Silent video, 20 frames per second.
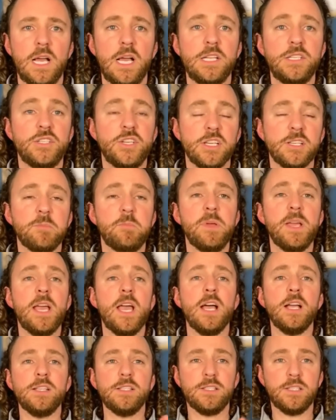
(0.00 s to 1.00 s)
Just
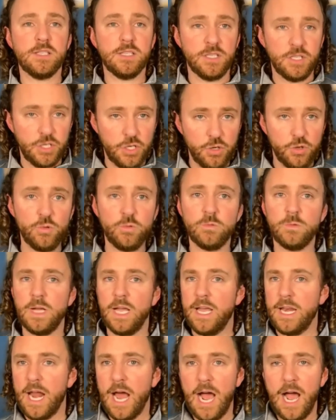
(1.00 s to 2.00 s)
because you
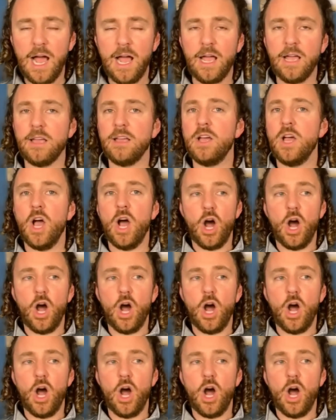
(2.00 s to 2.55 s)
and I